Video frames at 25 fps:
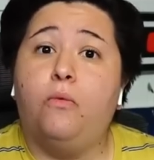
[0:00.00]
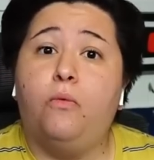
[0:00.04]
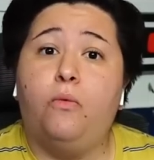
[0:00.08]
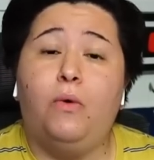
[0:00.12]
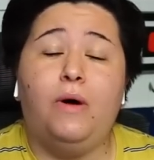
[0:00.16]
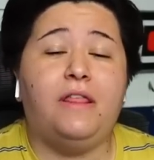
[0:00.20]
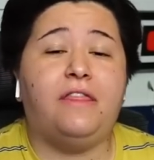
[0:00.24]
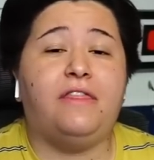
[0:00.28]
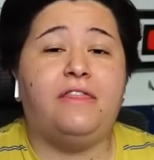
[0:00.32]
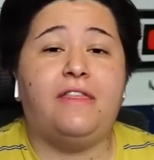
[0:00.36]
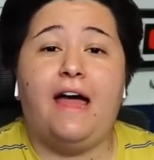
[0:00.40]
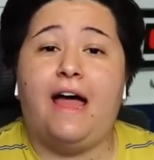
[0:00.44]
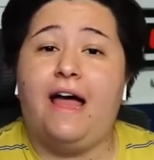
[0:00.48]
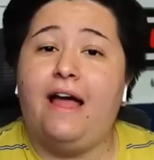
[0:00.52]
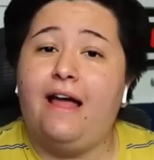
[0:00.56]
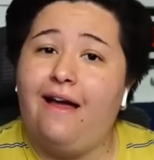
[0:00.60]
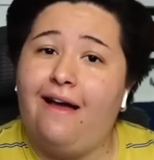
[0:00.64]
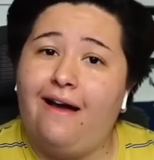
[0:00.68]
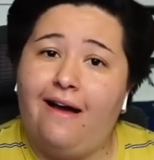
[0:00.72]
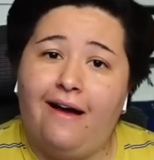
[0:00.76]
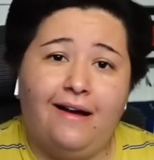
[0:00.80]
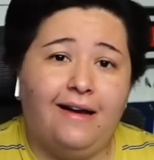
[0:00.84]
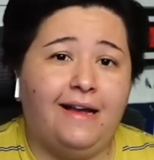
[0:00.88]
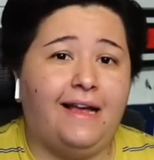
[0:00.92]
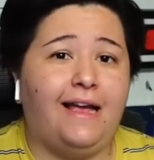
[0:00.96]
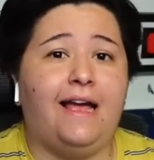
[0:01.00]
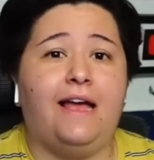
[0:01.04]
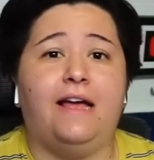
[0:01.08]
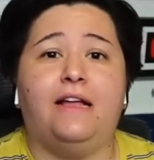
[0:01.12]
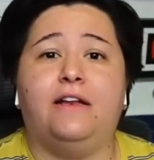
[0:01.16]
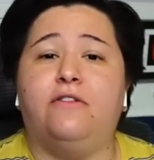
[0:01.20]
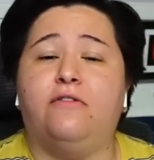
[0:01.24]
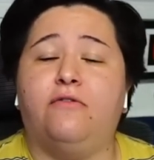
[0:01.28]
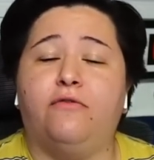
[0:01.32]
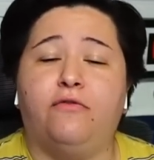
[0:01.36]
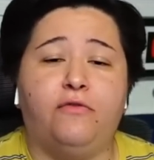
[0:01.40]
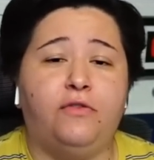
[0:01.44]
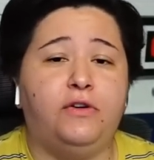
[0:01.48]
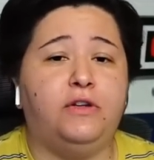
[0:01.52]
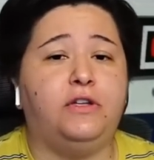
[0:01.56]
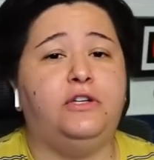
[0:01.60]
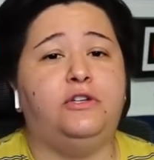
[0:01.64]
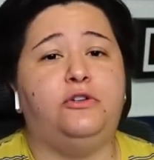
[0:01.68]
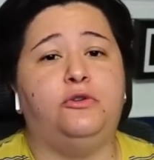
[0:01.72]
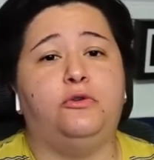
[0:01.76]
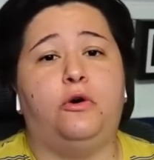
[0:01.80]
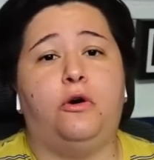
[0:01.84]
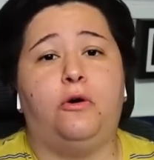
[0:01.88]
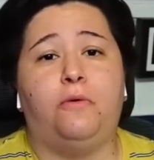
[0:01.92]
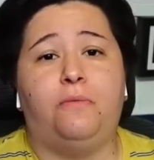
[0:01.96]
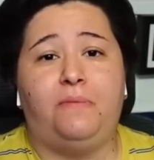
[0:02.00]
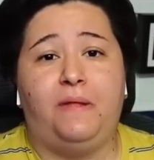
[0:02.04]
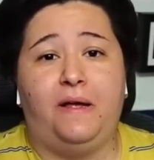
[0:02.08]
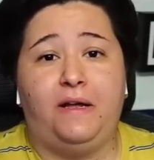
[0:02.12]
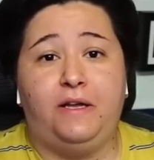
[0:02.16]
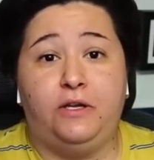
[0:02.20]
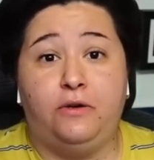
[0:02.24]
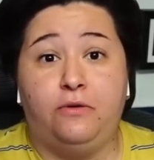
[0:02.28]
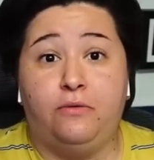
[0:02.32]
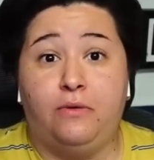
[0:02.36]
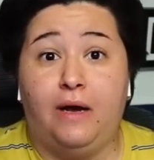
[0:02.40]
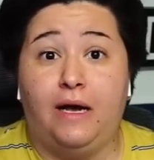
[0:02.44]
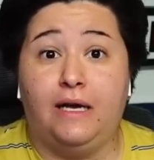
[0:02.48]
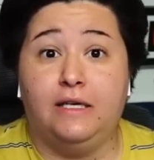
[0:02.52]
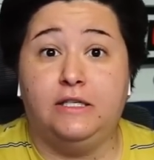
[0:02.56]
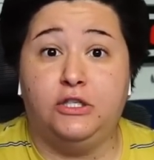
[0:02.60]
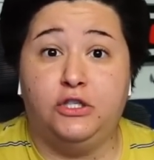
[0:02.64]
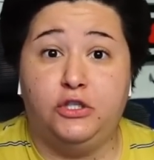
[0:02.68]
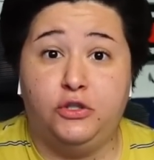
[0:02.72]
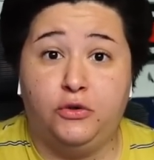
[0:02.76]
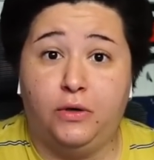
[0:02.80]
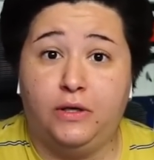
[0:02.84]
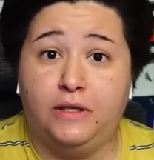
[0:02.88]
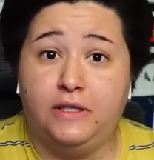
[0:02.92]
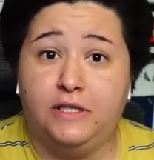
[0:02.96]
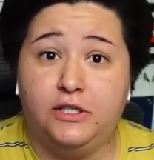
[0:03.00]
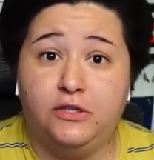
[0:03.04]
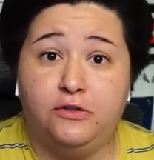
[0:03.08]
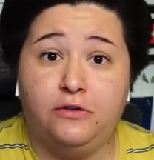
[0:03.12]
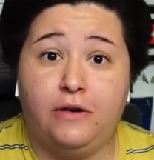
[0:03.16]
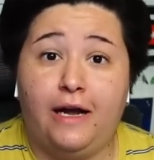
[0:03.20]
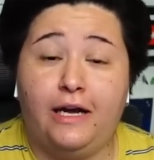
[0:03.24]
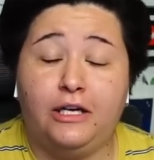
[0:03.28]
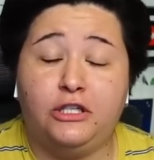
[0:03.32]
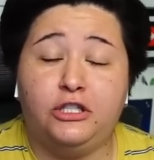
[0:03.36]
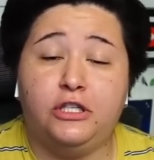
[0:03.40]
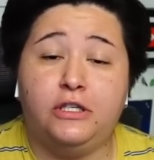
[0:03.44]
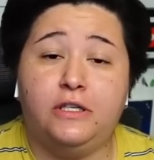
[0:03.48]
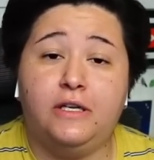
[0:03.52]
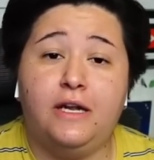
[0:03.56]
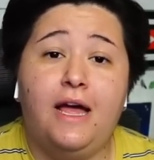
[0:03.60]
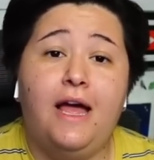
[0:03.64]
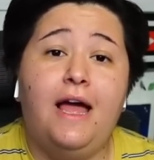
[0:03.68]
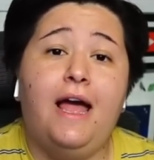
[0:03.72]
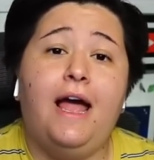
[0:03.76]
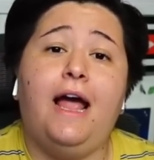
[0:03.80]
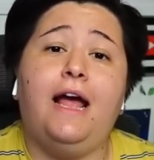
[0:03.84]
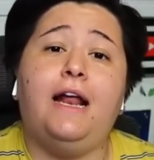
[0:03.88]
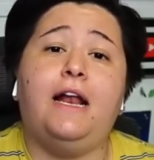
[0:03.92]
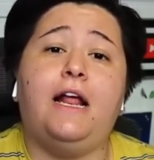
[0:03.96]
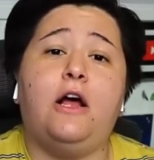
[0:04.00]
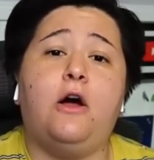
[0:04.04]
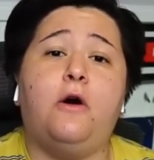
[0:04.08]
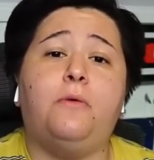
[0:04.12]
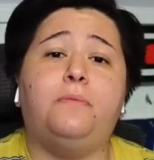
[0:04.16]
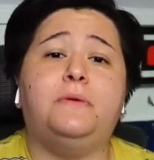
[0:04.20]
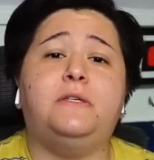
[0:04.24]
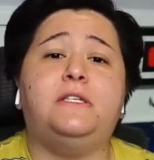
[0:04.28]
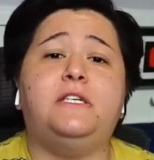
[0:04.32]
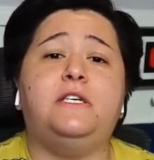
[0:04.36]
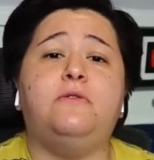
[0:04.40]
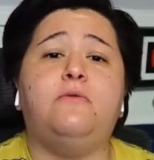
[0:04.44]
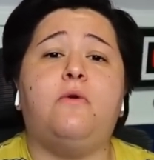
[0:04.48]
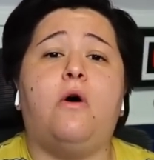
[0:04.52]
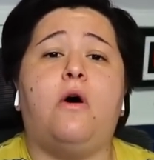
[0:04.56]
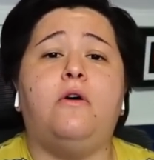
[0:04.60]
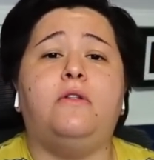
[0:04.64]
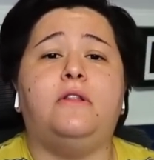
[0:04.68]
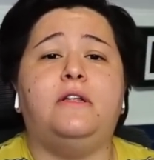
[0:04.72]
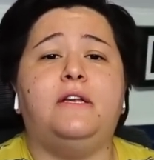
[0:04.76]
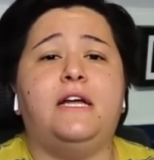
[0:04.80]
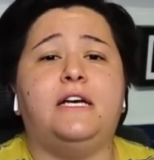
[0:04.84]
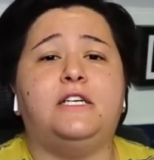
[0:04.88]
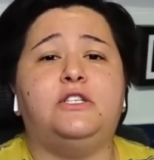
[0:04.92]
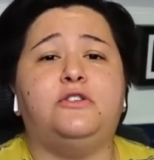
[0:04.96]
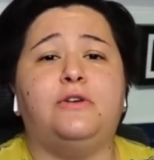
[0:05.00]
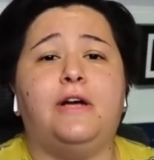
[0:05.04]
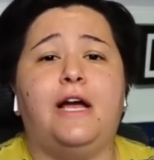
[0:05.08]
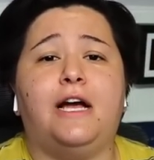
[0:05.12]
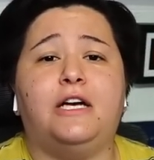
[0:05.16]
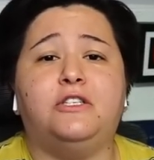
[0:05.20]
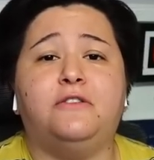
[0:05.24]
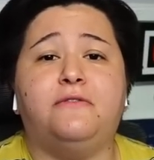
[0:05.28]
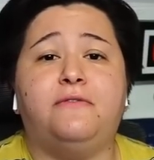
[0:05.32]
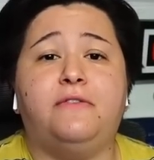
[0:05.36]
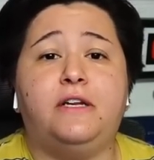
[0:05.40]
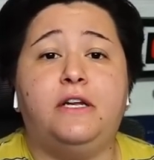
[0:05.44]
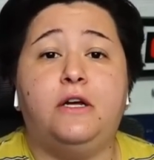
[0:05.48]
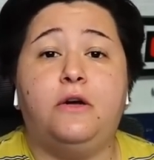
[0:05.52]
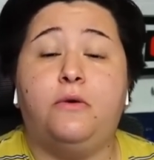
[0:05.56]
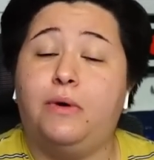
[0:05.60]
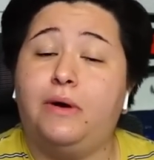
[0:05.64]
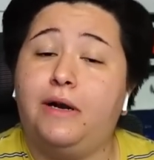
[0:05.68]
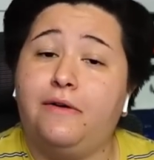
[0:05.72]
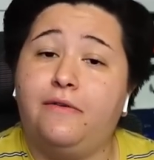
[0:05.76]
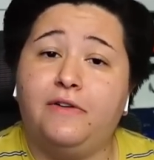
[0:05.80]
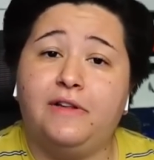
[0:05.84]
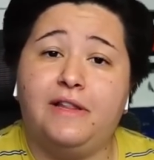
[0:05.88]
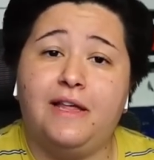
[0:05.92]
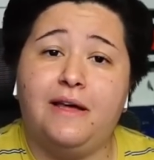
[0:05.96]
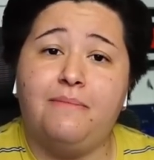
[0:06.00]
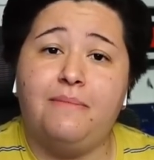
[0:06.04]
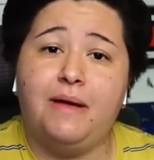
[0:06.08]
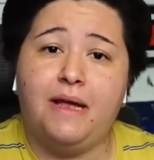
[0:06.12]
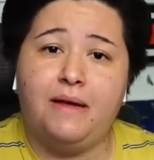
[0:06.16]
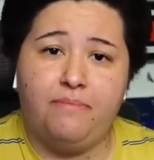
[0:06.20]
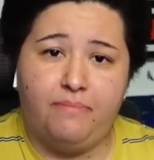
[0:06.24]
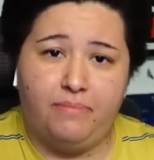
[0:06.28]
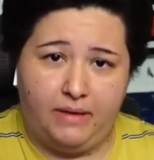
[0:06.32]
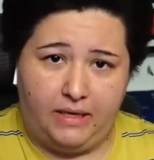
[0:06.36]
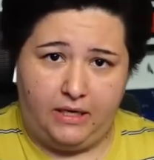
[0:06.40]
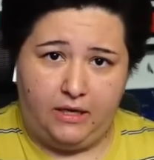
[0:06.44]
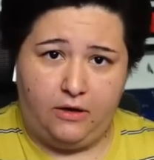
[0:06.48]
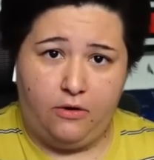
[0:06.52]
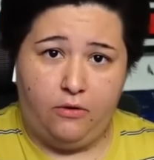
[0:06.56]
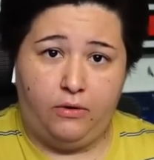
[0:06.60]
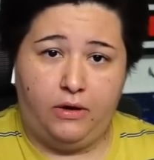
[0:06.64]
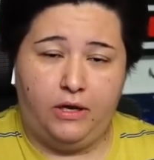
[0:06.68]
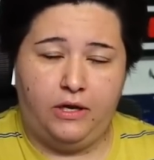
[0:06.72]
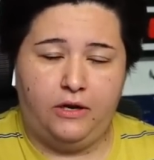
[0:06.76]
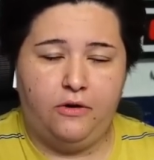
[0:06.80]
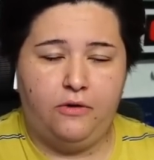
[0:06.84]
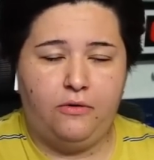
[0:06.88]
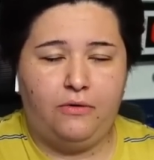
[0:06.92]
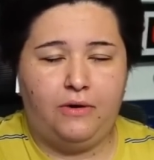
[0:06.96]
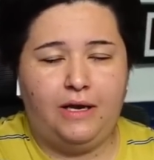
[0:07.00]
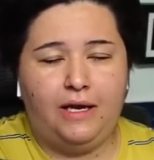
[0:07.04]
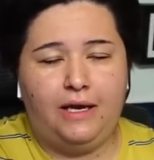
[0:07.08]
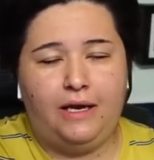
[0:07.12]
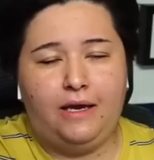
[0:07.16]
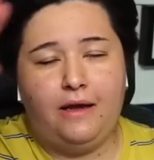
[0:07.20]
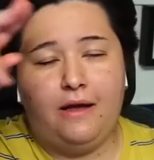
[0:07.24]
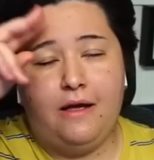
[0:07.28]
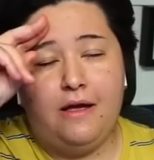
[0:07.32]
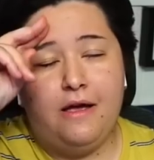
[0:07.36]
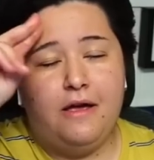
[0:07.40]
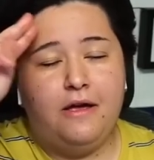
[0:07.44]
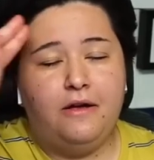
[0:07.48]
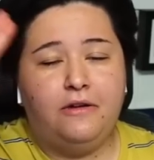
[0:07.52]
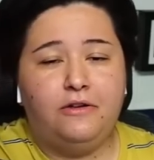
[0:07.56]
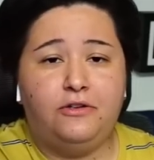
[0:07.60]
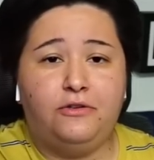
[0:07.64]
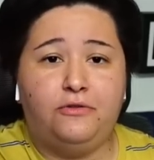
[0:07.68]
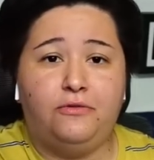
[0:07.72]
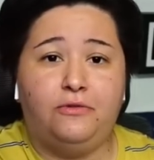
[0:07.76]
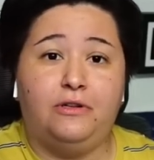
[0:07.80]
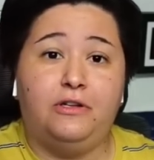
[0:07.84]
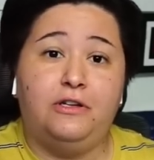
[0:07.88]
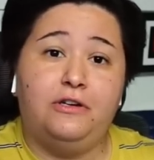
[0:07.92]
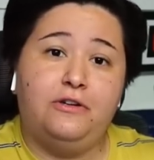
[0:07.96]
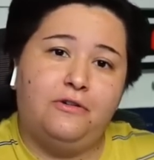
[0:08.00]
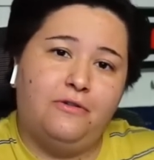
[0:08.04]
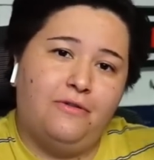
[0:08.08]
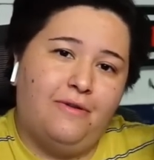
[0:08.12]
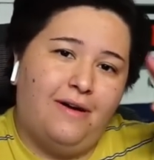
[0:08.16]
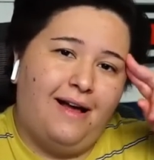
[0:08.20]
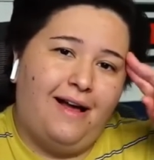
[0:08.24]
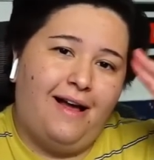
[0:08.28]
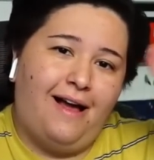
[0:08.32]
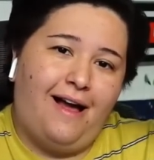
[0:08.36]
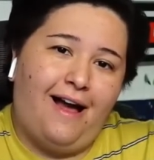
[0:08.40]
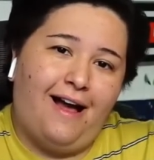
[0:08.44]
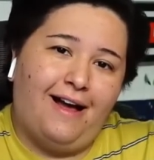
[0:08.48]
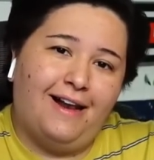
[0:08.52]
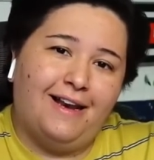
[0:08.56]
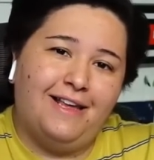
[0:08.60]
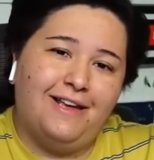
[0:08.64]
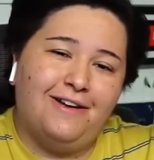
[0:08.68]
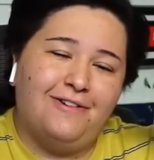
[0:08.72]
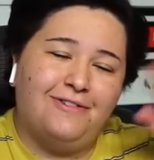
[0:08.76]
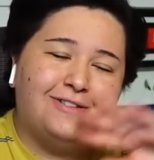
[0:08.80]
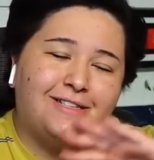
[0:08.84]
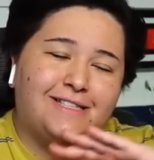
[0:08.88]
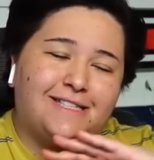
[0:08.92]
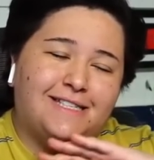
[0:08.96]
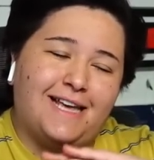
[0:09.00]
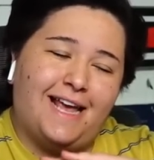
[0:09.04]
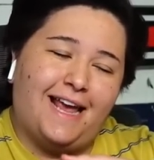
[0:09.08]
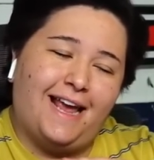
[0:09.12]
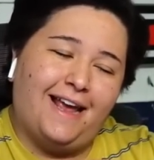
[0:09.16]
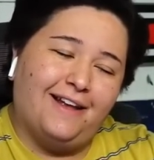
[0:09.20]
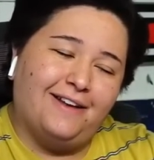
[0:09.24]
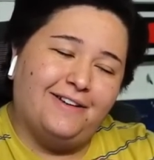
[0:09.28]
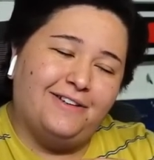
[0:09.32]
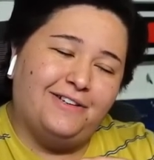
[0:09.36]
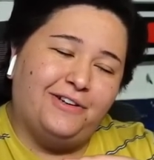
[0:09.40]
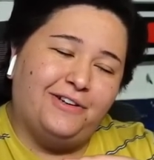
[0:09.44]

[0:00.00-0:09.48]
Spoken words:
With that, again, really do hope that you guys enjoyed this reaction, and I hope to see you all in the next reaction video, whatever that may be. Okie dokie, toodaloo, adios, and